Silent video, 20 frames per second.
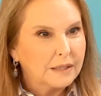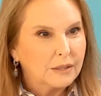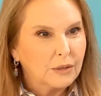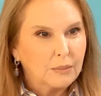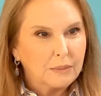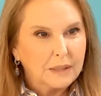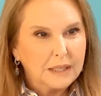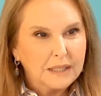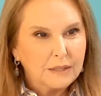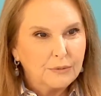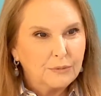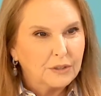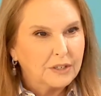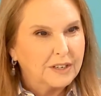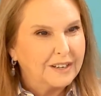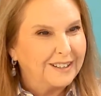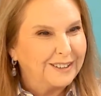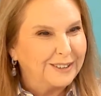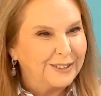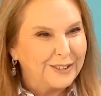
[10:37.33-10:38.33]
so many
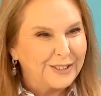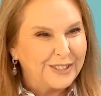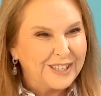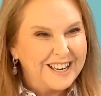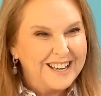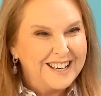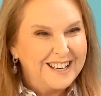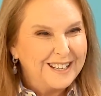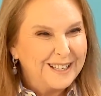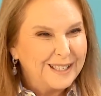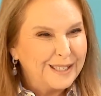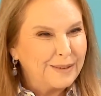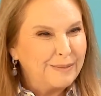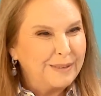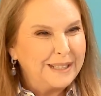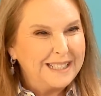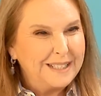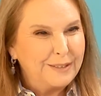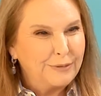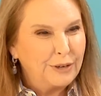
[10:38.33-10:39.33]
different colors, so
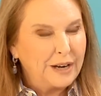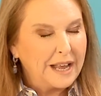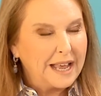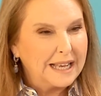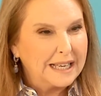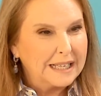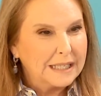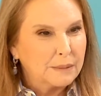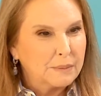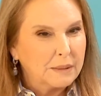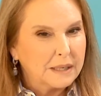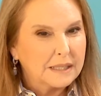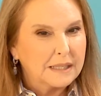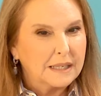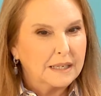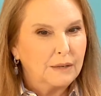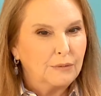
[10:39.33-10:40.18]
many different aspects.